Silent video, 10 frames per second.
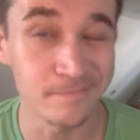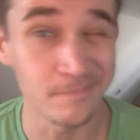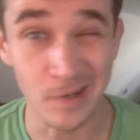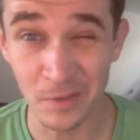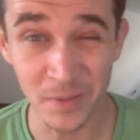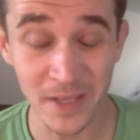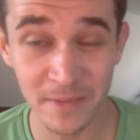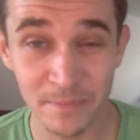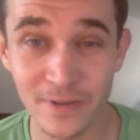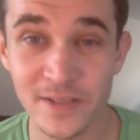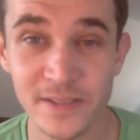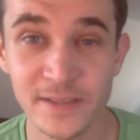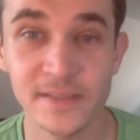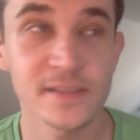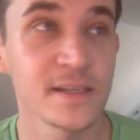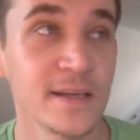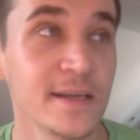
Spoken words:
public prisons.